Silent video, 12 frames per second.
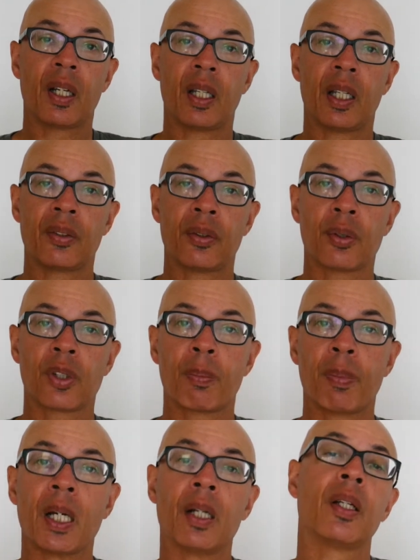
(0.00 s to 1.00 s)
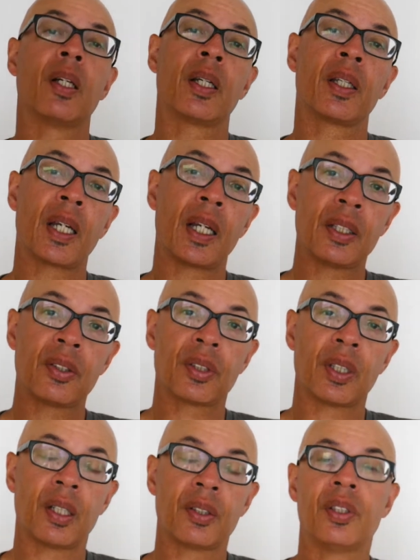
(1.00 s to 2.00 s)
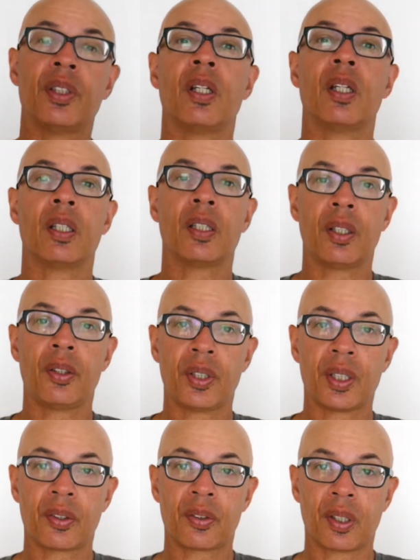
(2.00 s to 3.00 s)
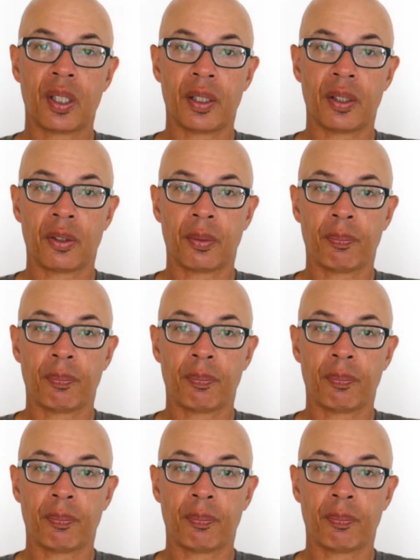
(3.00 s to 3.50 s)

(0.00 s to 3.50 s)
Let's talk about getting started using a sled.